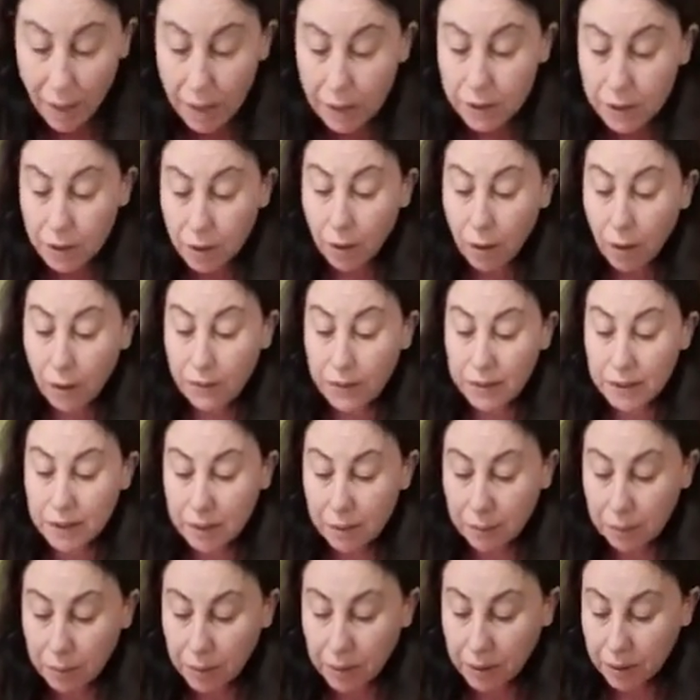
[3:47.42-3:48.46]
So obviously,
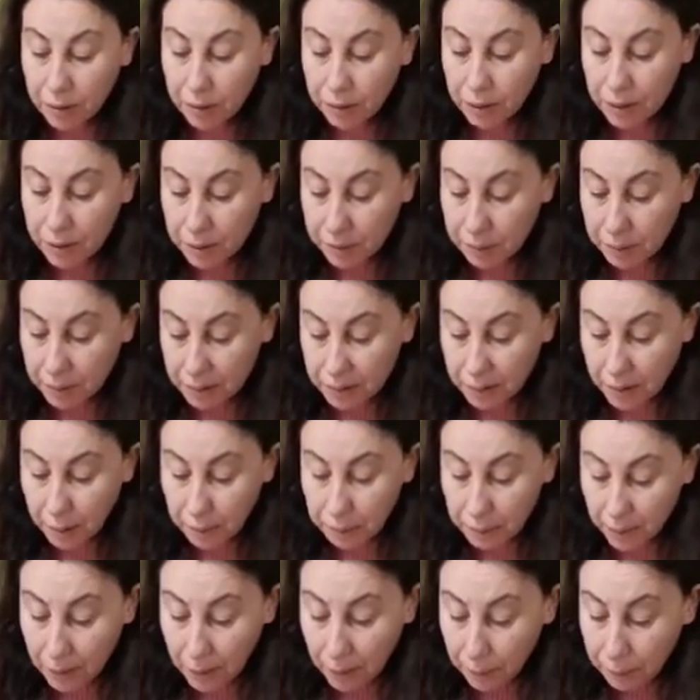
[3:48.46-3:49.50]
with Christmas
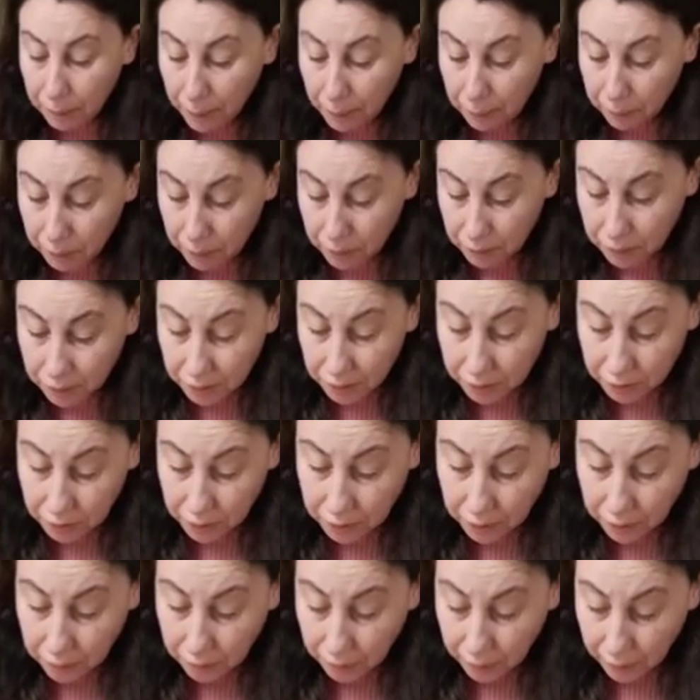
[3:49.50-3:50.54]
coming up, I wanted
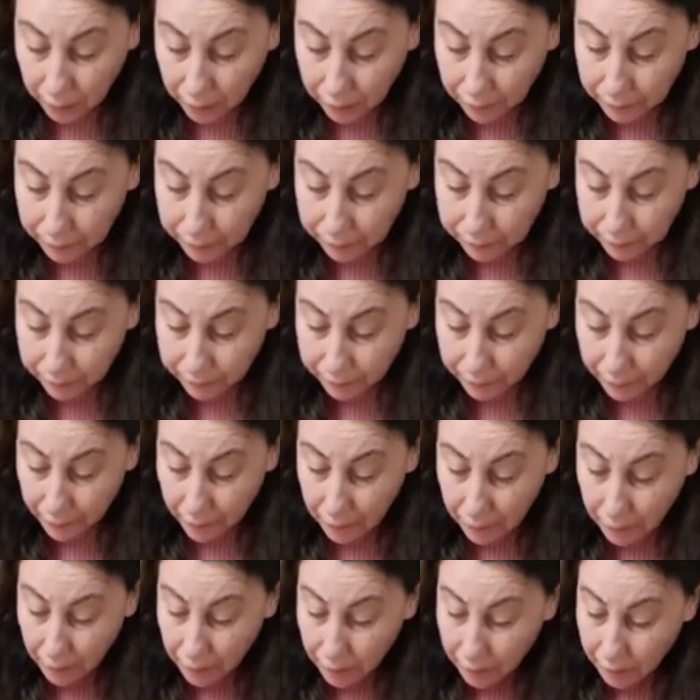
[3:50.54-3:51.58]
to um,
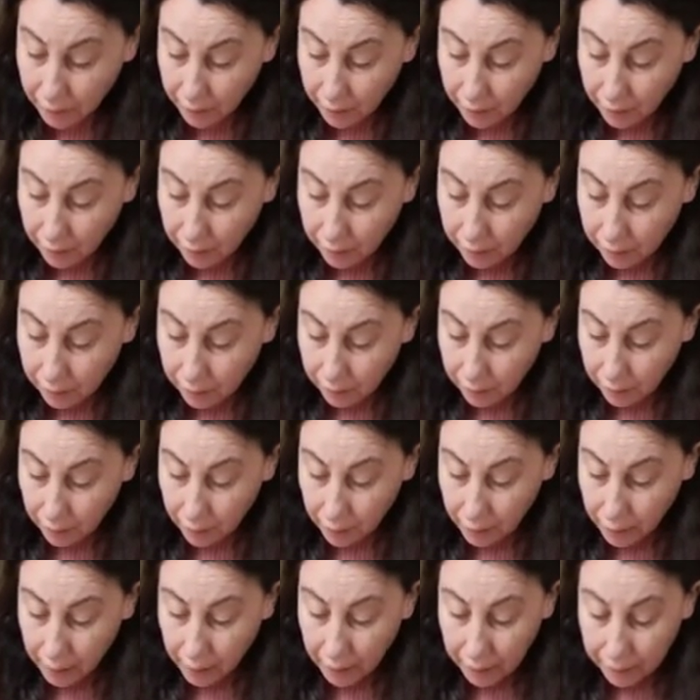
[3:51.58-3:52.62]

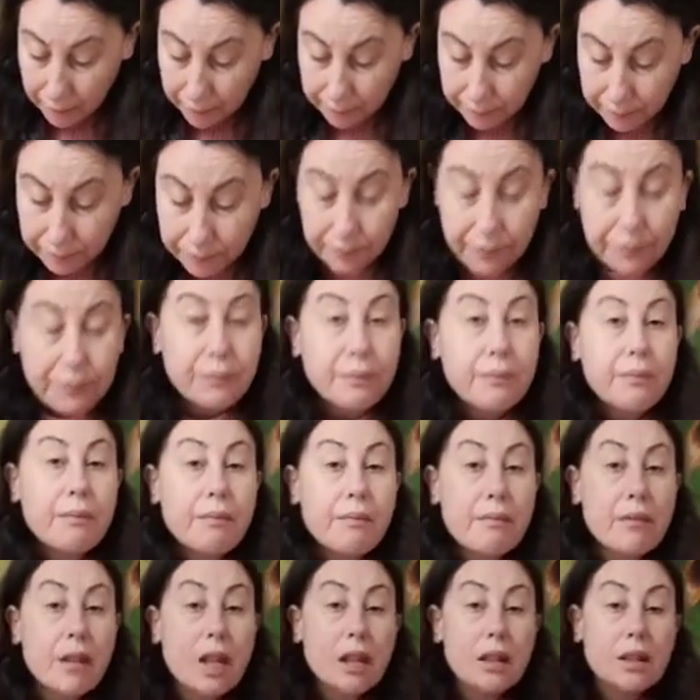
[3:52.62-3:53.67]
um,
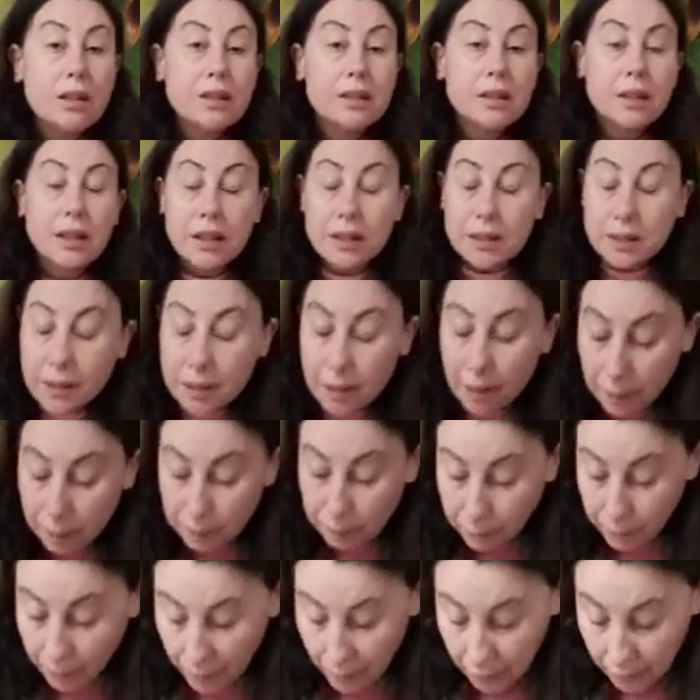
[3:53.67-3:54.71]
say
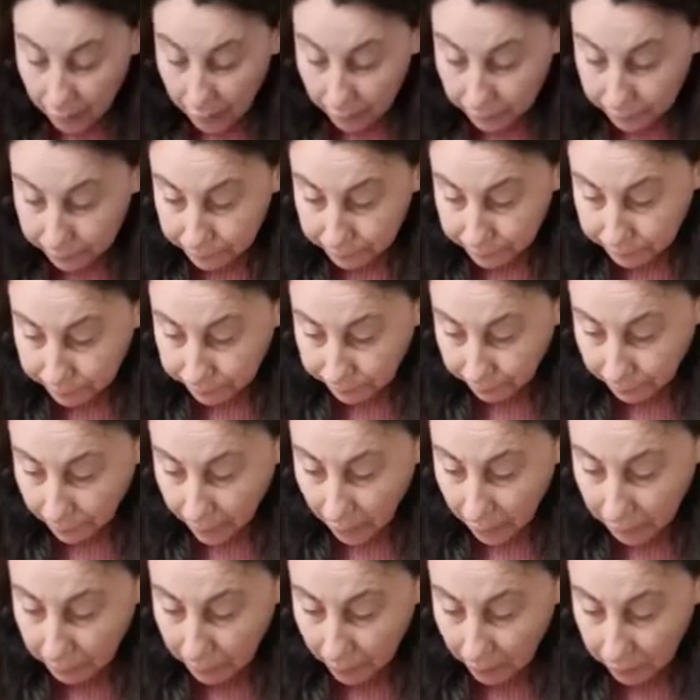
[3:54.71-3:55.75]
some um,
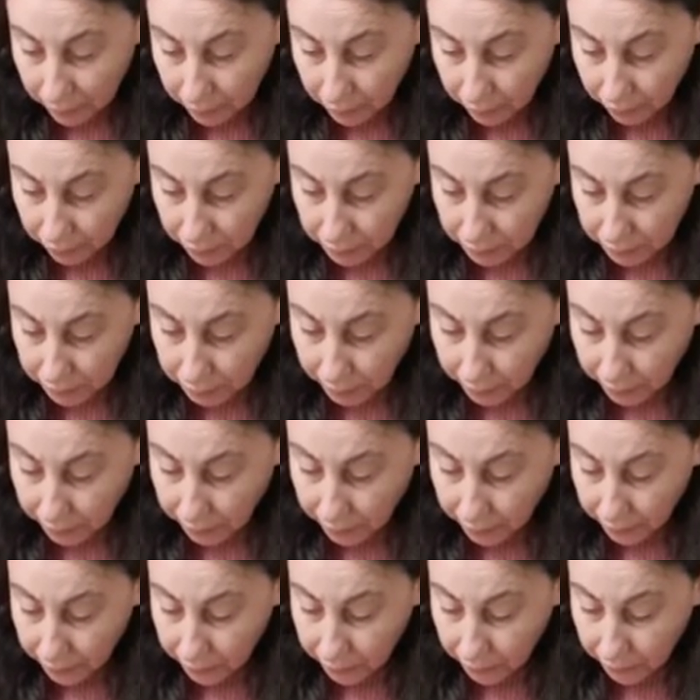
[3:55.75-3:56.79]
about God's
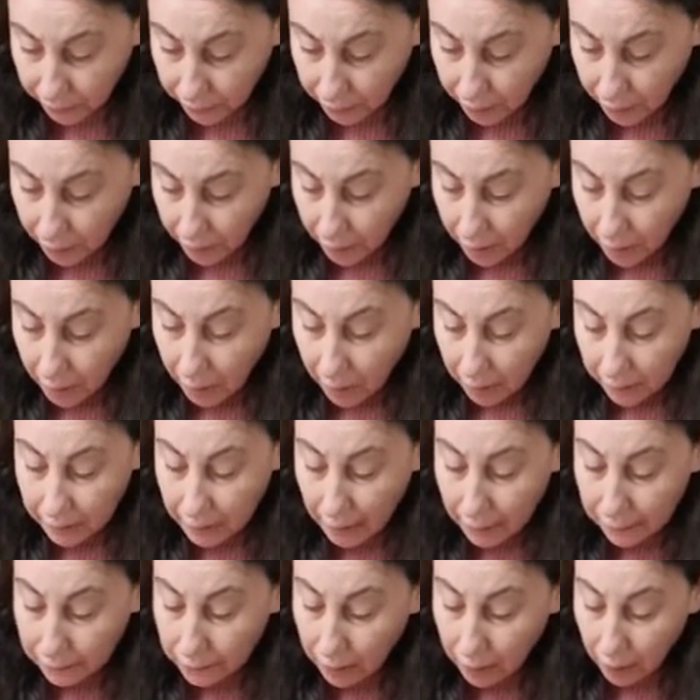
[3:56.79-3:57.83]
birth. And the
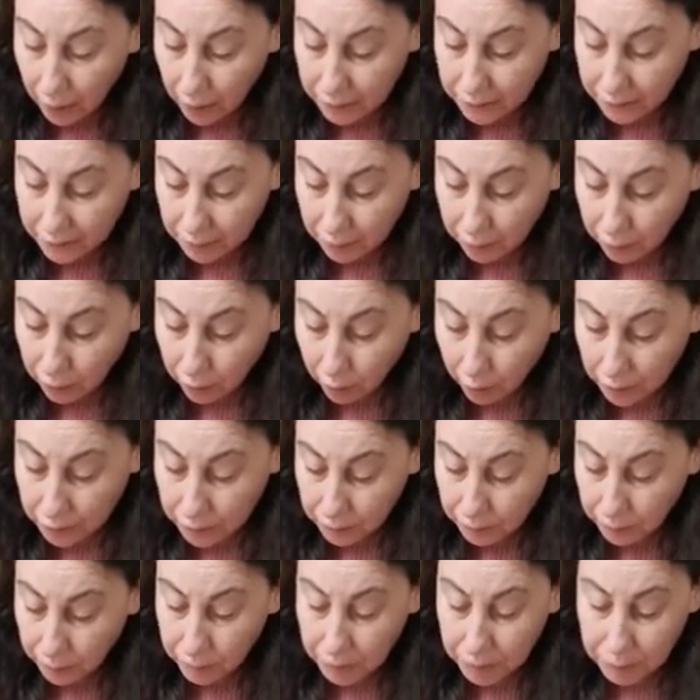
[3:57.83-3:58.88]
everlasting
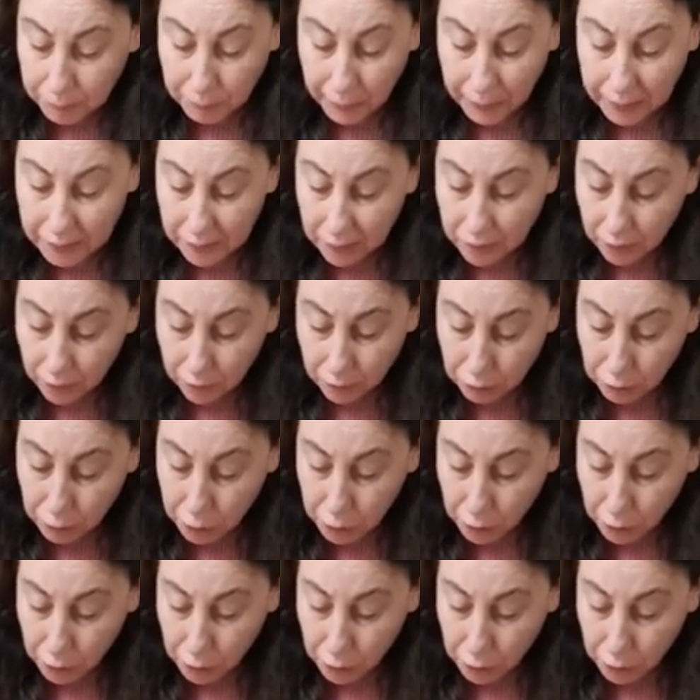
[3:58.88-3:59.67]
gospel was based on